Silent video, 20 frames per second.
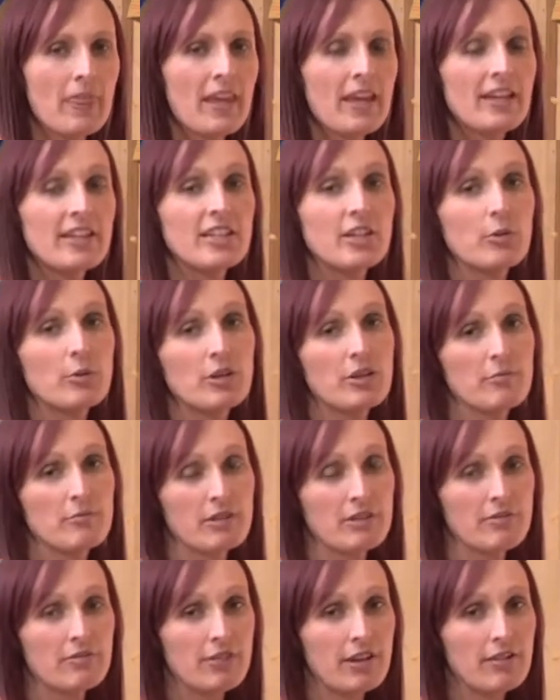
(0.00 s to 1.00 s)
Now one of
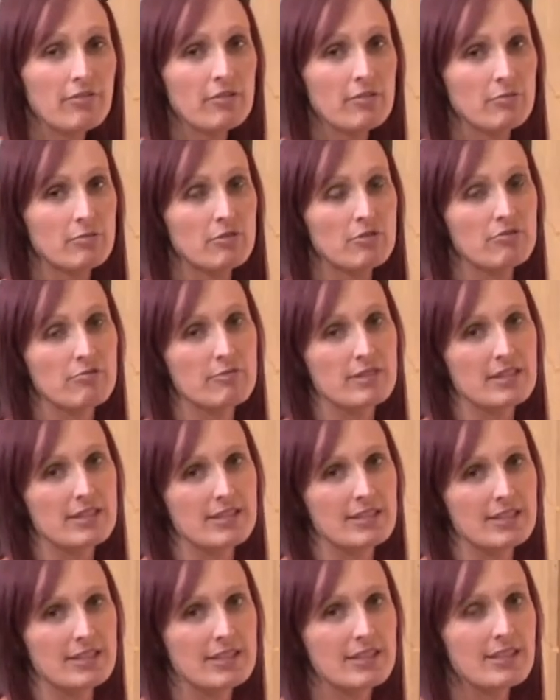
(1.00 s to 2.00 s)
my favorite movements
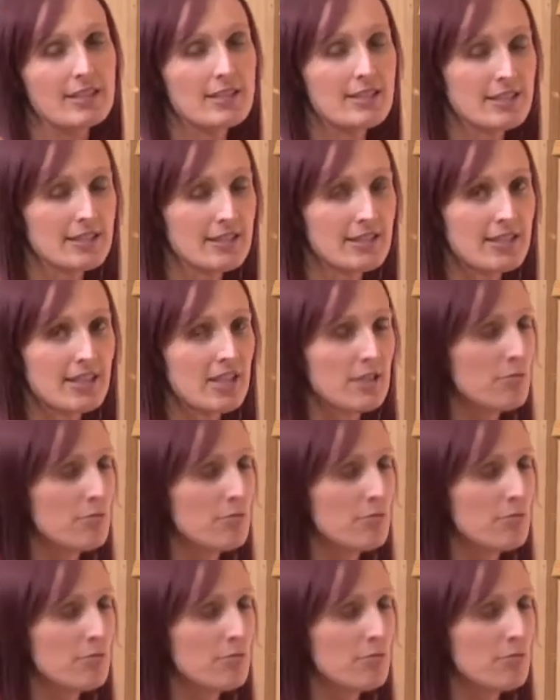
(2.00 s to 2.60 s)
in it is this next